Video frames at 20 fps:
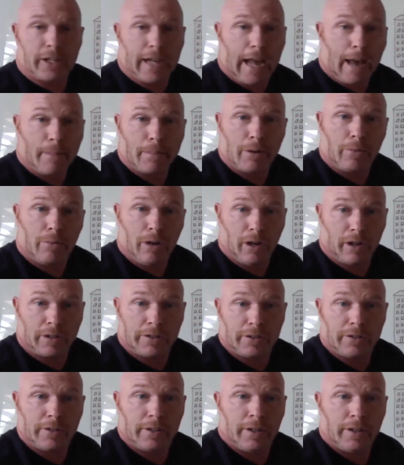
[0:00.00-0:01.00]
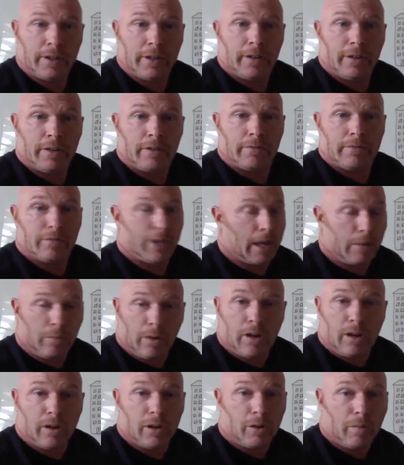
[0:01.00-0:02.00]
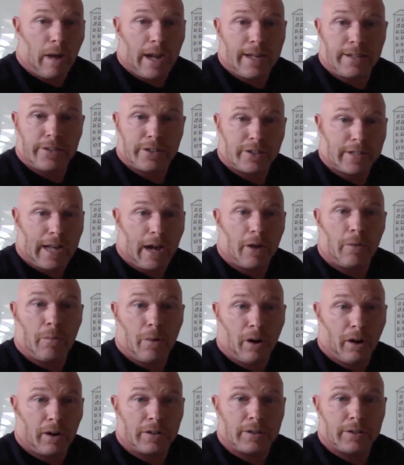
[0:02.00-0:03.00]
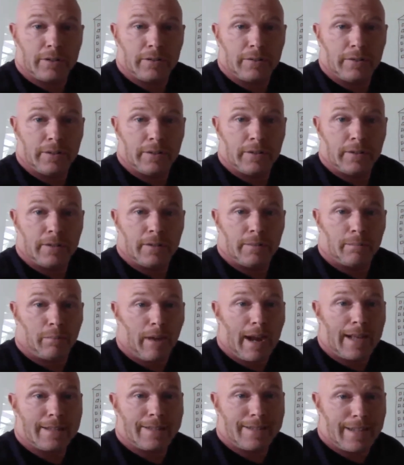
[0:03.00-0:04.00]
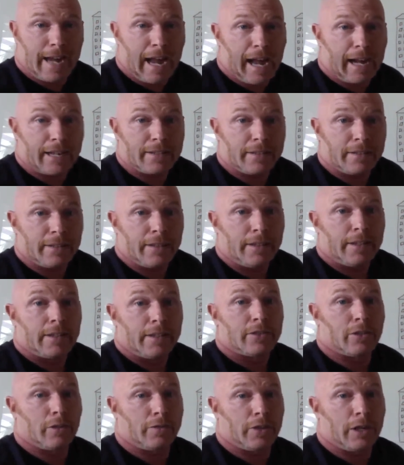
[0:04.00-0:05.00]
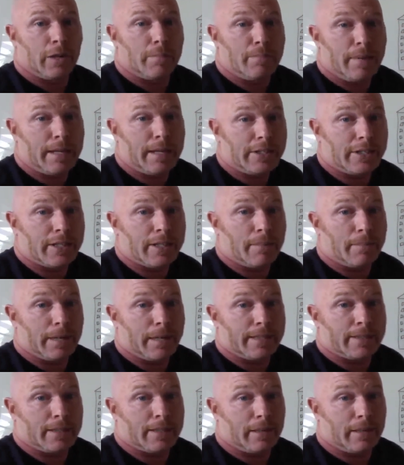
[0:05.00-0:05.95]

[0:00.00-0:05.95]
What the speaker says: capital works. It's not wrong or right, just how it works. Brass tacks. So if you're going to pitch somebody